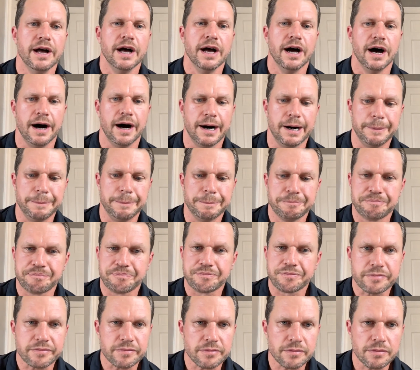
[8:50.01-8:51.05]
But
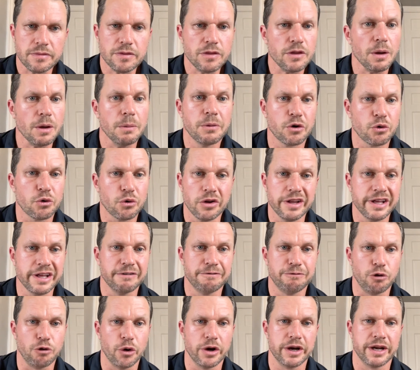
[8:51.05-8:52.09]
really
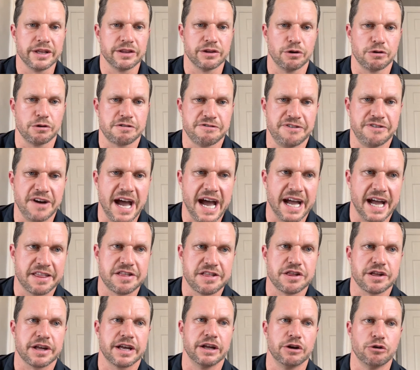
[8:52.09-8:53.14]
avoiding those fats
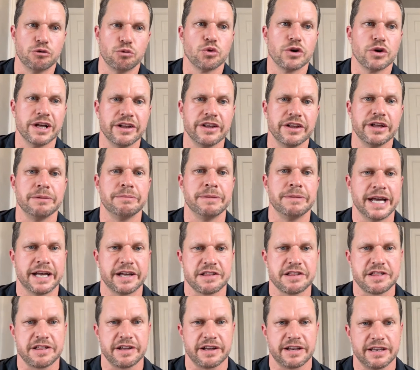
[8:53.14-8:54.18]
can really make a
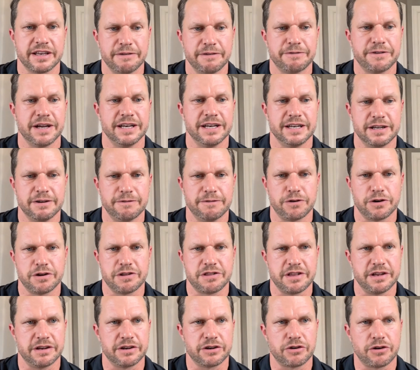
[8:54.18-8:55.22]
significant difference
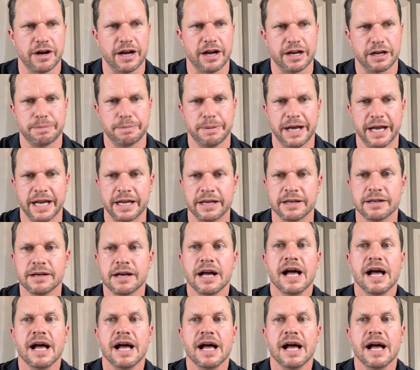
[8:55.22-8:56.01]
in chronic pain.